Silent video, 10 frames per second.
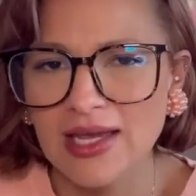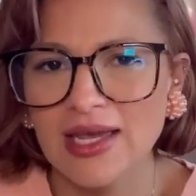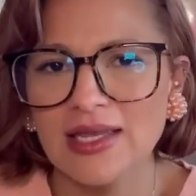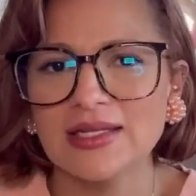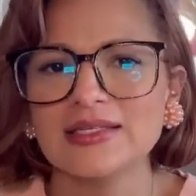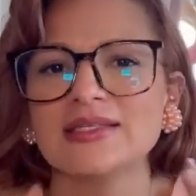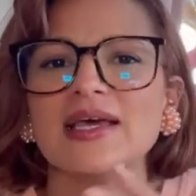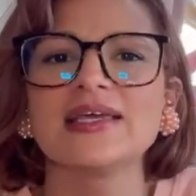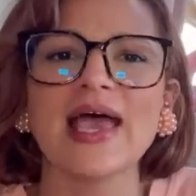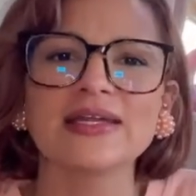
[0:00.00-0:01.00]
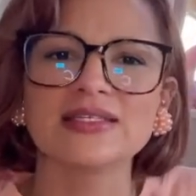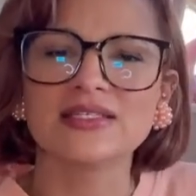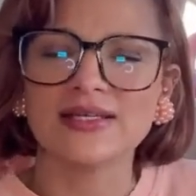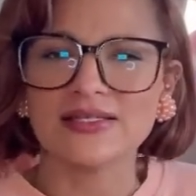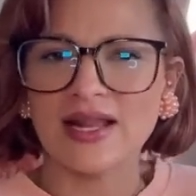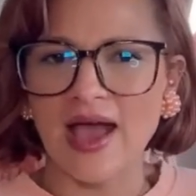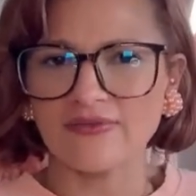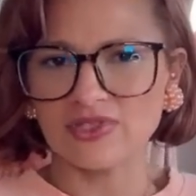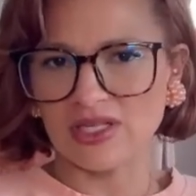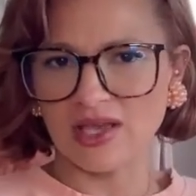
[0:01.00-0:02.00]
And it doesn't have
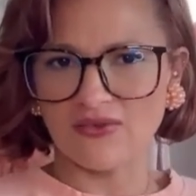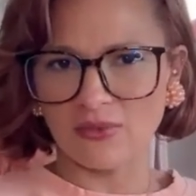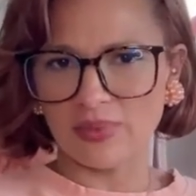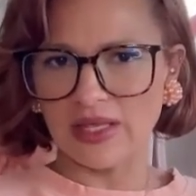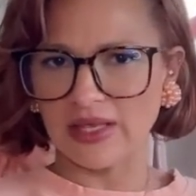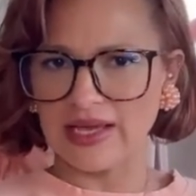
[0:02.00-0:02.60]
to even be like a